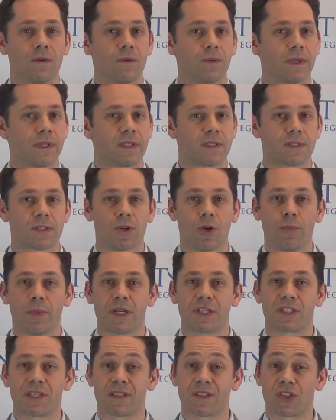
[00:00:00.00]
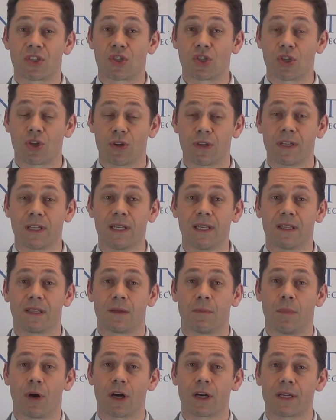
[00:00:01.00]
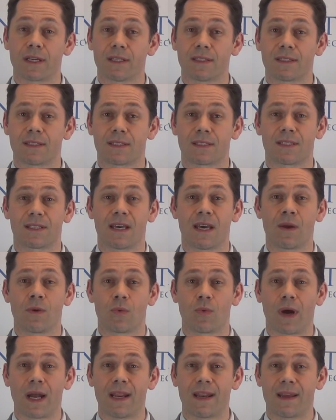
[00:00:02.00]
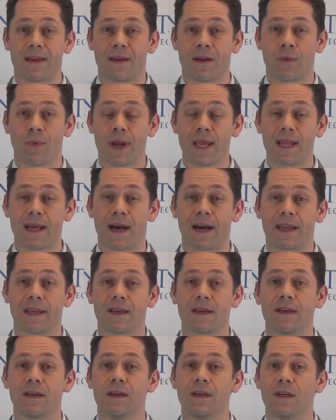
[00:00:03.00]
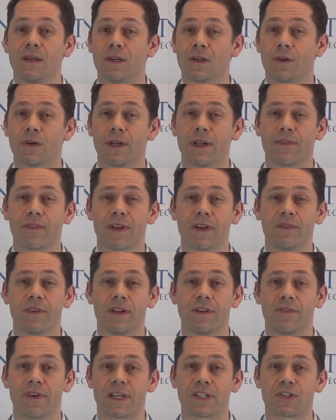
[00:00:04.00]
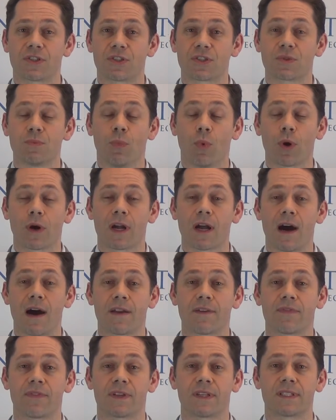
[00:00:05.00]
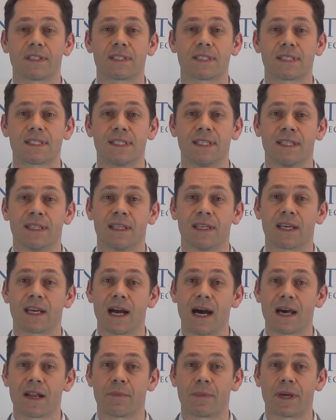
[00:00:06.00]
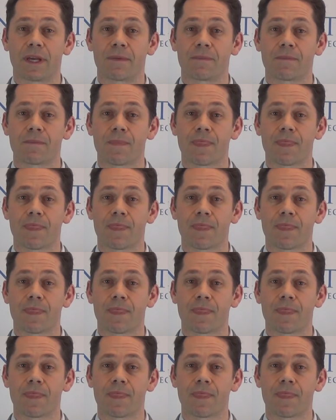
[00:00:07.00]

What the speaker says: With so much uncertainty in the markets, a rate hike could have given investors more confidence in the economy.